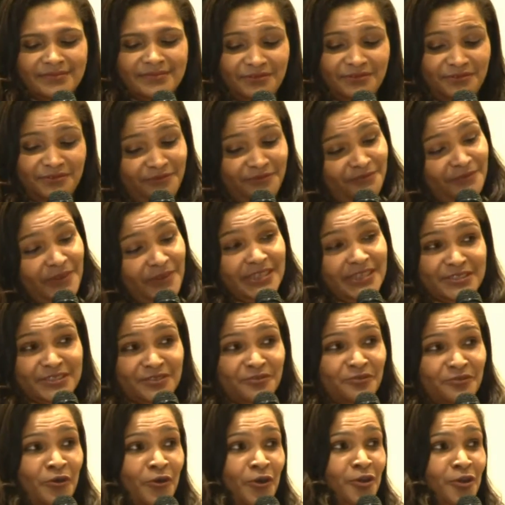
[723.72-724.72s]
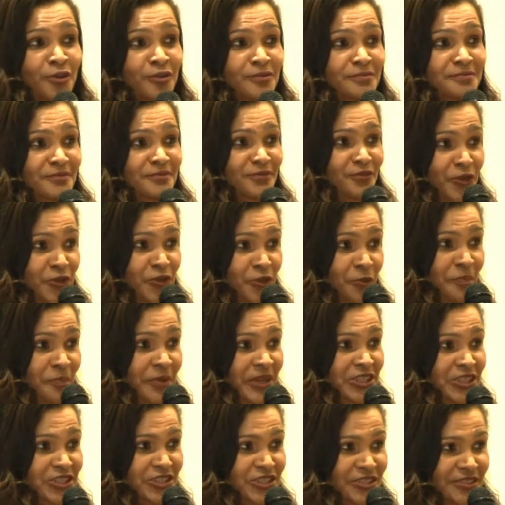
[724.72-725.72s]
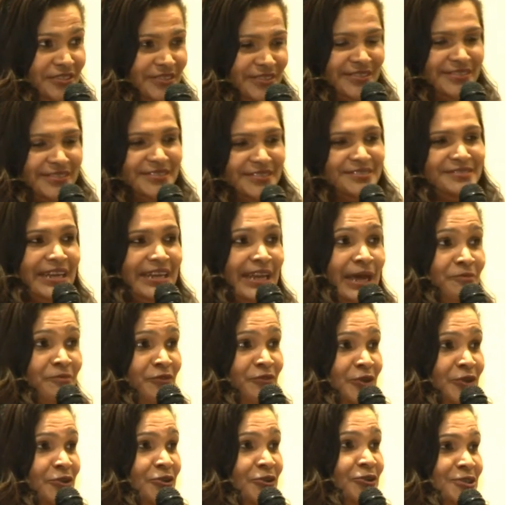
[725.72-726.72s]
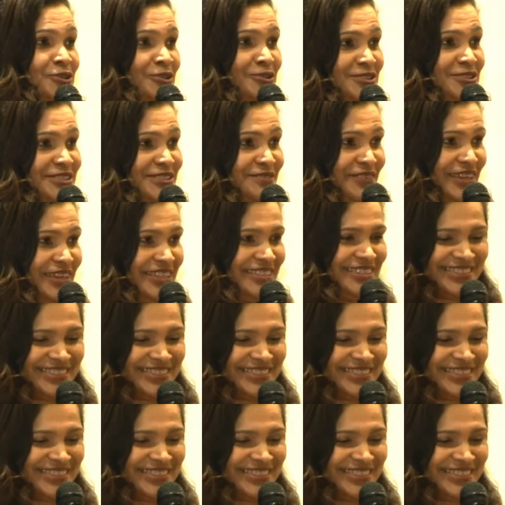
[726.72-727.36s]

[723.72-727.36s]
First of all, for your patience. Clap for Gold Coast Events.